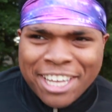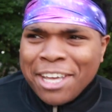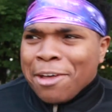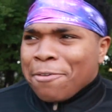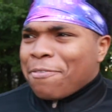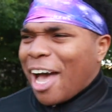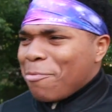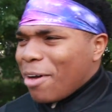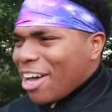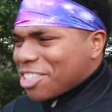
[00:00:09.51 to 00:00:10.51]
Five
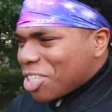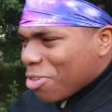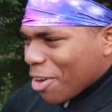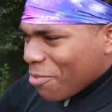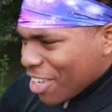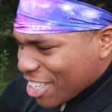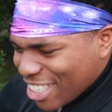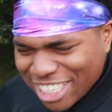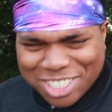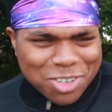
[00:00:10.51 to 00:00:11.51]
miles in 12 minutes?
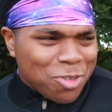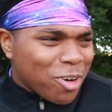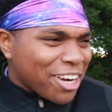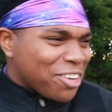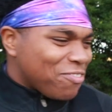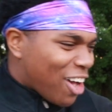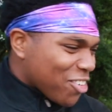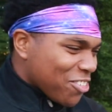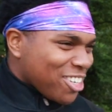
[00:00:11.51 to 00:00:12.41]
That's a new record, Malcolm.